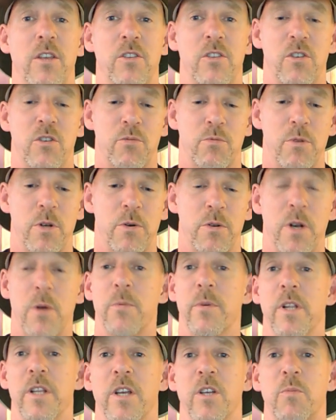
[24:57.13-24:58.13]
You just ruined a
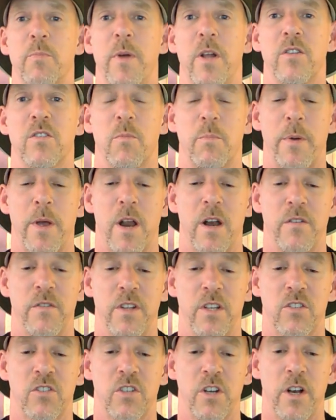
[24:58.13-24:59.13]
really expensive pair of
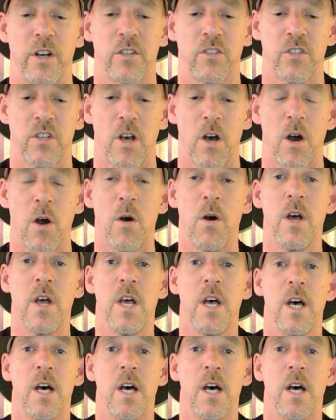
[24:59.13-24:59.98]
inserts. So